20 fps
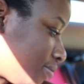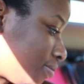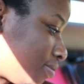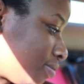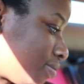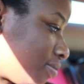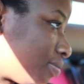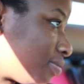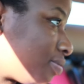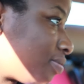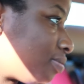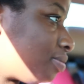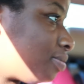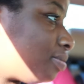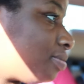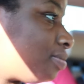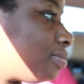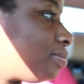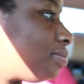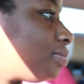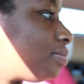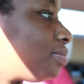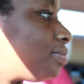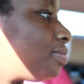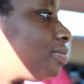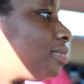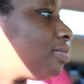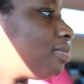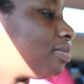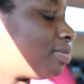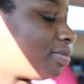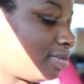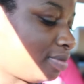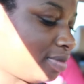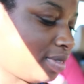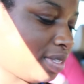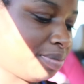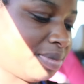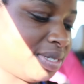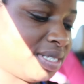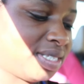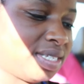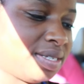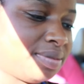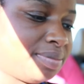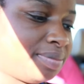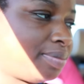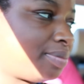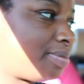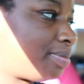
No. Let me see.